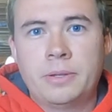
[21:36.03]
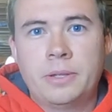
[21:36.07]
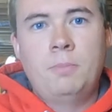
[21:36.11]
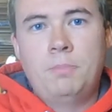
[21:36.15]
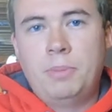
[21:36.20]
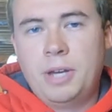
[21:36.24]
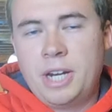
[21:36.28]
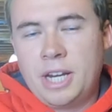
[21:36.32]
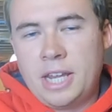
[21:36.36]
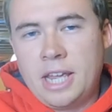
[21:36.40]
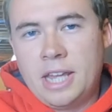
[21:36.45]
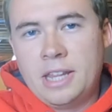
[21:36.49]

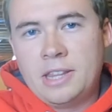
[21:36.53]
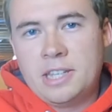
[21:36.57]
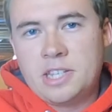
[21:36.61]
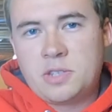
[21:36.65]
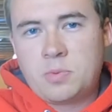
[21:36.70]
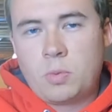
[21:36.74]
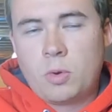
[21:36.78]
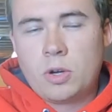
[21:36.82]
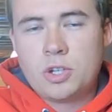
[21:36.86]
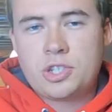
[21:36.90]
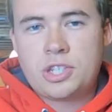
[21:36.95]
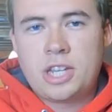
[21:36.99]
But again,
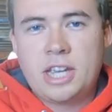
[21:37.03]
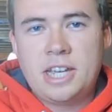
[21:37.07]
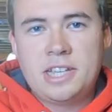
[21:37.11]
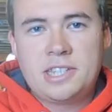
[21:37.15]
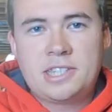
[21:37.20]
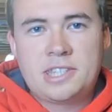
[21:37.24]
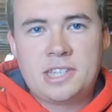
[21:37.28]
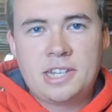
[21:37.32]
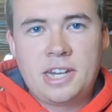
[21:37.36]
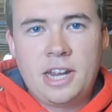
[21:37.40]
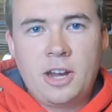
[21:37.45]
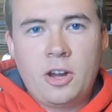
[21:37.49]
this worst case
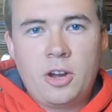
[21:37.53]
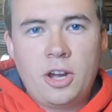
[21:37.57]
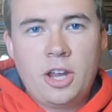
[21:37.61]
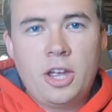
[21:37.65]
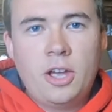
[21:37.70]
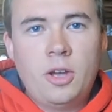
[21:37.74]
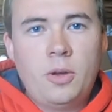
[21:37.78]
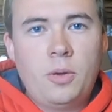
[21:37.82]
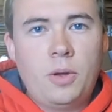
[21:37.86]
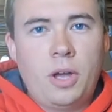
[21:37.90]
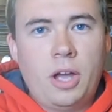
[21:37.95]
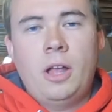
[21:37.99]

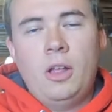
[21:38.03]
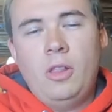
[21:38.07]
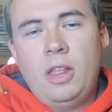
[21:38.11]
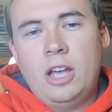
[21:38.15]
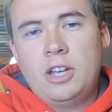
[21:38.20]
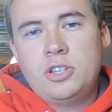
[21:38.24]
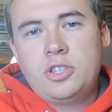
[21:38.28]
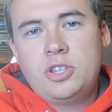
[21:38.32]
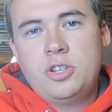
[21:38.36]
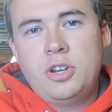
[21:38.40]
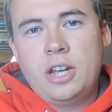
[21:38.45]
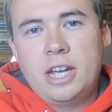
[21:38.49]
scenario
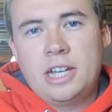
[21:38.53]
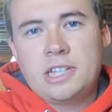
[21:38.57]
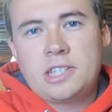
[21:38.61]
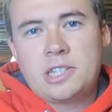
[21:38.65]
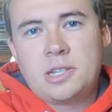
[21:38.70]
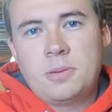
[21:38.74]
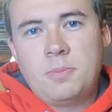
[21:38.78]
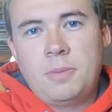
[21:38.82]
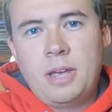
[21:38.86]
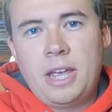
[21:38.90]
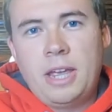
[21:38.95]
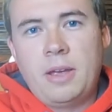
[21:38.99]
allows you to
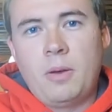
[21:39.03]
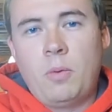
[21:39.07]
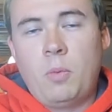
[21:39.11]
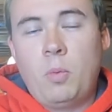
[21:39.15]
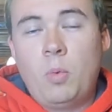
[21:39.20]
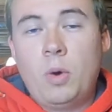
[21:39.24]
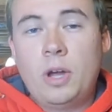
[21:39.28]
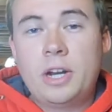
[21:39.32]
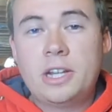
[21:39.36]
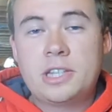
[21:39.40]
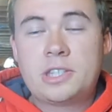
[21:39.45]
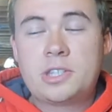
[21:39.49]
estimate
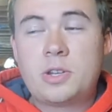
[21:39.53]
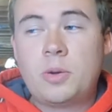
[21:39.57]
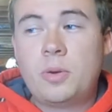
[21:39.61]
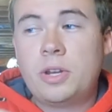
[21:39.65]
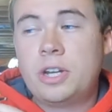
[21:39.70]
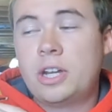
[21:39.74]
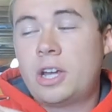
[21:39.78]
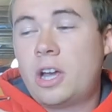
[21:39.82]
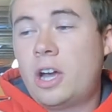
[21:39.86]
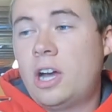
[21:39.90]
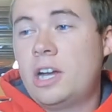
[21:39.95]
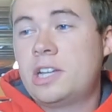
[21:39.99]
what it's going
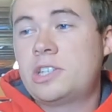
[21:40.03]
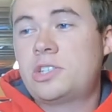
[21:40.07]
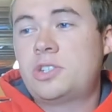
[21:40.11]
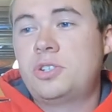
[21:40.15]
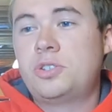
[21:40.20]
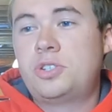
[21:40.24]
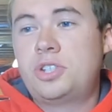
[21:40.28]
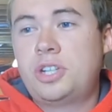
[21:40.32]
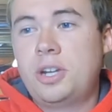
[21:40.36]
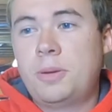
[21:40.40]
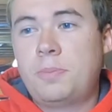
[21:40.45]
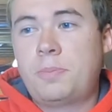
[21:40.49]
to cost to
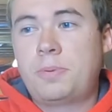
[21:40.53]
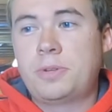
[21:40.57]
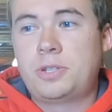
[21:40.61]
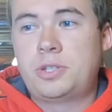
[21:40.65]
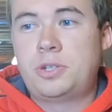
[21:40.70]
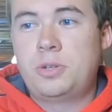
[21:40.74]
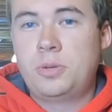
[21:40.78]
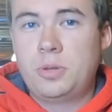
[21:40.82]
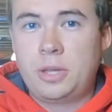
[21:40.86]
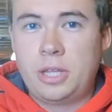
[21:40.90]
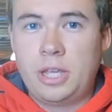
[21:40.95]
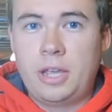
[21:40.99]
ship
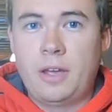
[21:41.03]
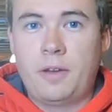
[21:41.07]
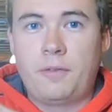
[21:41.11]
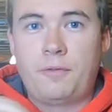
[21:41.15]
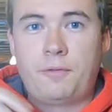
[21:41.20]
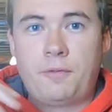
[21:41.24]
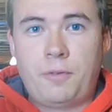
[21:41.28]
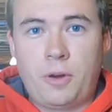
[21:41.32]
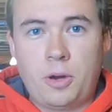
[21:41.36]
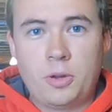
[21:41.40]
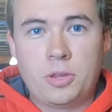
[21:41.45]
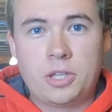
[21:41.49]
to the
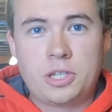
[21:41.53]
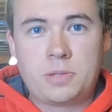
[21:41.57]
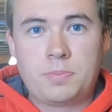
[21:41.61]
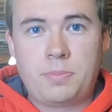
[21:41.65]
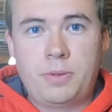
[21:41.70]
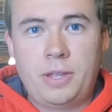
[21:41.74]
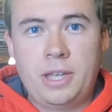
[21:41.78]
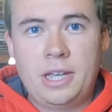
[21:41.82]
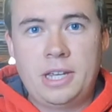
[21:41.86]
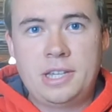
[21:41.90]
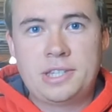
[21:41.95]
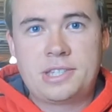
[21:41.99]
farthest
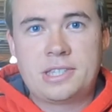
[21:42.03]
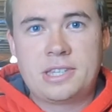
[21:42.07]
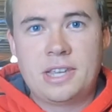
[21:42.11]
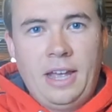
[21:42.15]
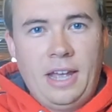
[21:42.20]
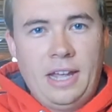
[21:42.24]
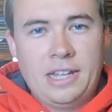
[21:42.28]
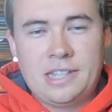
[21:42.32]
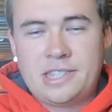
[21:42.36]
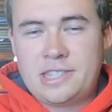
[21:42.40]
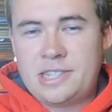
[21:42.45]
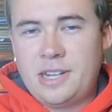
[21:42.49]
place,
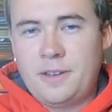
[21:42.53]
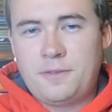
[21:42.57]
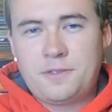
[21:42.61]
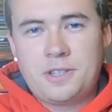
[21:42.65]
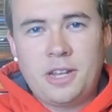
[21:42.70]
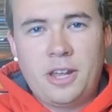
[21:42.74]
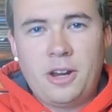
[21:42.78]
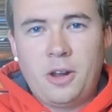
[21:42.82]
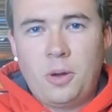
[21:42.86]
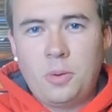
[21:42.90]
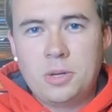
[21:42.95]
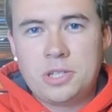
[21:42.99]
and stuff's
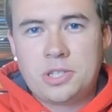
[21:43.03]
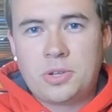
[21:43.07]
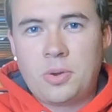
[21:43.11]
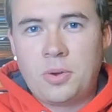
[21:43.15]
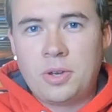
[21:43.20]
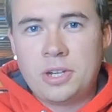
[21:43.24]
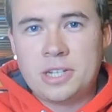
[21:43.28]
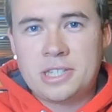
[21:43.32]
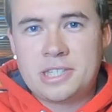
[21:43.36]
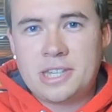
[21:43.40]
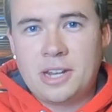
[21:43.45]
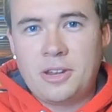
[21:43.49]
not always
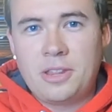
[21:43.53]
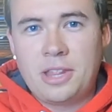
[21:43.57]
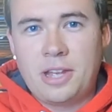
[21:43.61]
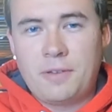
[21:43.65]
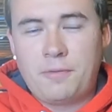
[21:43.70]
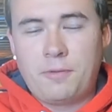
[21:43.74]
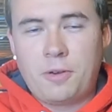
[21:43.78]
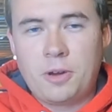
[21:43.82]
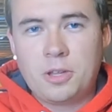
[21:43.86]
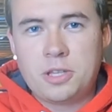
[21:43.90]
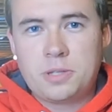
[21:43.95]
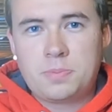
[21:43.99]
going to sell
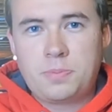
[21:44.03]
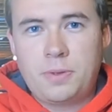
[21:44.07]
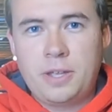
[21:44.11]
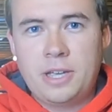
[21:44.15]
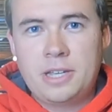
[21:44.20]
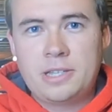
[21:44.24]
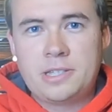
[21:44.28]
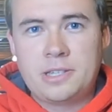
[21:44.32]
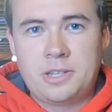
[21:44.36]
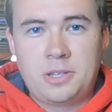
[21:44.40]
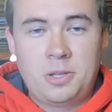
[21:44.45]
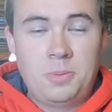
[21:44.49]
that farthest
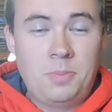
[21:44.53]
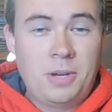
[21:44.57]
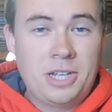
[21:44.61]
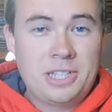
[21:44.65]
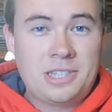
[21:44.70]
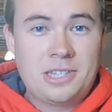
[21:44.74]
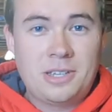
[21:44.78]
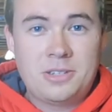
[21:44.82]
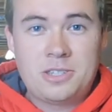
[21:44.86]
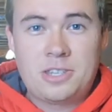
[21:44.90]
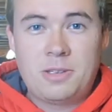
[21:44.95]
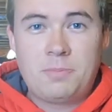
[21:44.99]
place. You might
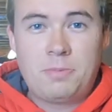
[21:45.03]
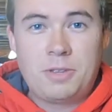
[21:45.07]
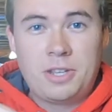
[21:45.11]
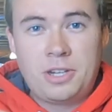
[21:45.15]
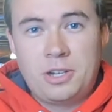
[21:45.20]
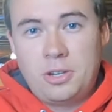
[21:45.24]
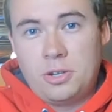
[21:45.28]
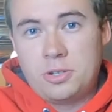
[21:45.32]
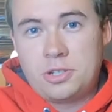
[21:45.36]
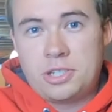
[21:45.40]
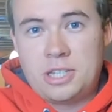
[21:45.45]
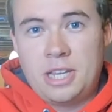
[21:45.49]
sell something
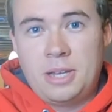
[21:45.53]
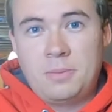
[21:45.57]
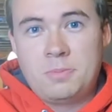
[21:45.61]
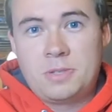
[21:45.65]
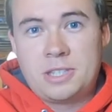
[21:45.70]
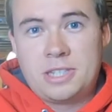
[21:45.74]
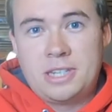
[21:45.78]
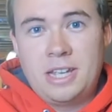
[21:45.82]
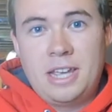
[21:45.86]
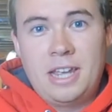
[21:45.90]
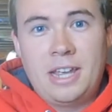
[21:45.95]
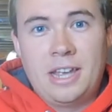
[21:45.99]
to your same
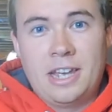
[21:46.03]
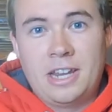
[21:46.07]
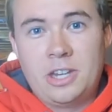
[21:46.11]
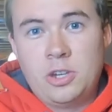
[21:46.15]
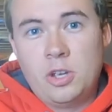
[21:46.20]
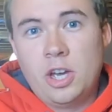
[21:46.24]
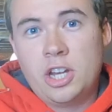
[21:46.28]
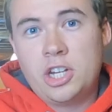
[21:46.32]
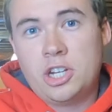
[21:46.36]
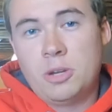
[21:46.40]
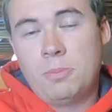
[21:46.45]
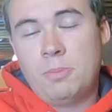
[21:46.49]
state, and
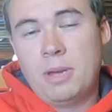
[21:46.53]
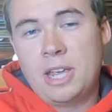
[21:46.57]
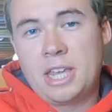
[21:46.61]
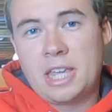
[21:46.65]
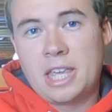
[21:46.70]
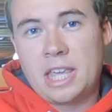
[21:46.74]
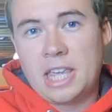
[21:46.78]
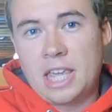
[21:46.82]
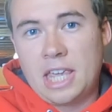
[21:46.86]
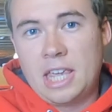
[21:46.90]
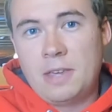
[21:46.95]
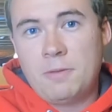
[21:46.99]
you end up
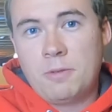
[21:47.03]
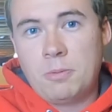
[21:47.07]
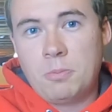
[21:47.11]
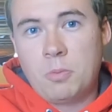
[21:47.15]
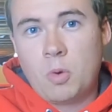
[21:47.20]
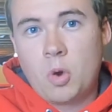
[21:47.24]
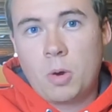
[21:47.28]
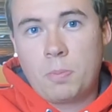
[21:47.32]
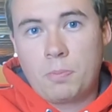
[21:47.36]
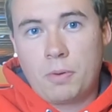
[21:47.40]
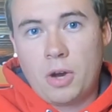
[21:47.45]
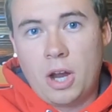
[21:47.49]
making even
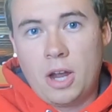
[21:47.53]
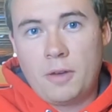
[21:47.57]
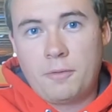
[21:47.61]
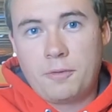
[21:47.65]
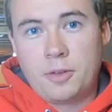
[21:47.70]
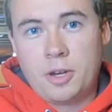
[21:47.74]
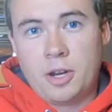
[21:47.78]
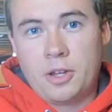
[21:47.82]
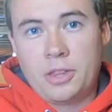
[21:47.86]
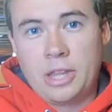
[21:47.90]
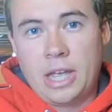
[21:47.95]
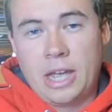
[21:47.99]
more
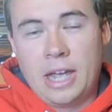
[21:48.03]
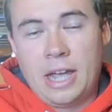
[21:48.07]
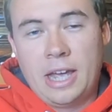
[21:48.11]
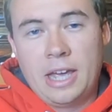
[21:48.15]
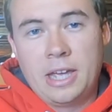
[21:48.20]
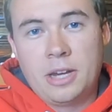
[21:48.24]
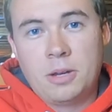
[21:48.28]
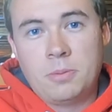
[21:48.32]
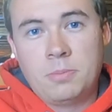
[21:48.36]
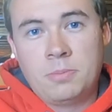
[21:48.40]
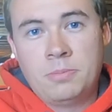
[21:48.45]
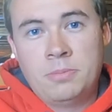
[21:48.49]
profit on that
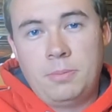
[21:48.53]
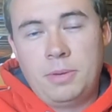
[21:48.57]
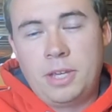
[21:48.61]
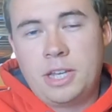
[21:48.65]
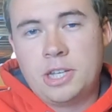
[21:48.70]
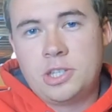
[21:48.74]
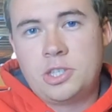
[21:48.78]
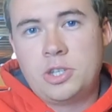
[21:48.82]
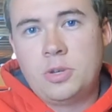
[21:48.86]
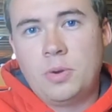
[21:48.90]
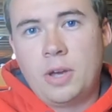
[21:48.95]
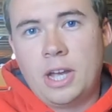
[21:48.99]
item
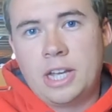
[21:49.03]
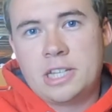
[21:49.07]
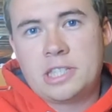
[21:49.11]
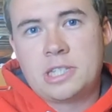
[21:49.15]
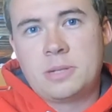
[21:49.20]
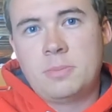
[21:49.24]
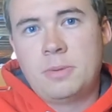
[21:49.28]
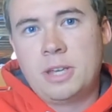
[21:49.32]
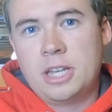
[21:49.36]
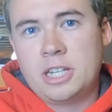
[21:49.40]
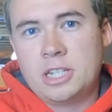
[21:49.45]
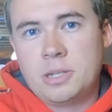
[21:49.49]
because you
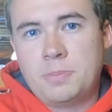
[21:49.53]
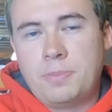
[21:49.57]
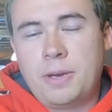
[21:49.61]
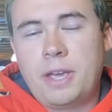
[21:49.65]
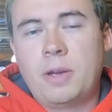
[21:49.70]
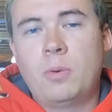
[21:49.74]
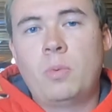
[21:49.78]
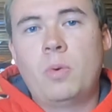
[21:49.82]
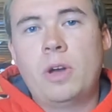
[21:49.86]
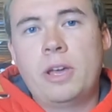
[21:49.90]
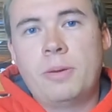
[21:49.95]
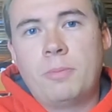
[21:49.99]
estimated to pay
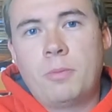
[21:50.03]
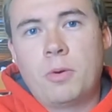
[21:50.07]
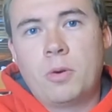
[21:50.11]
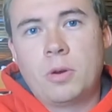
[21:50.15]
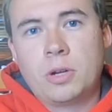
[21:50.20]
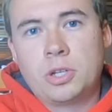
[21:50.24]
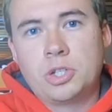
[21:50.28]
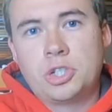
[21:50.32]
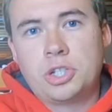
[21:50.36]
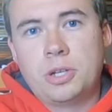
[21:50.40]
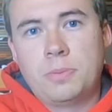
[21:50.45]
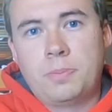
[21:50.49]
way more
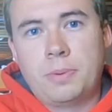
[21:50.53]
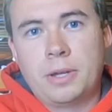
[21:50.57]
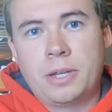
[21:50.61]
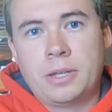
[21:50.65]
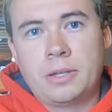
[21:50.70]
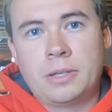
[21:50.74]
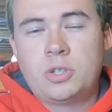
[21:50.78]
in shipping.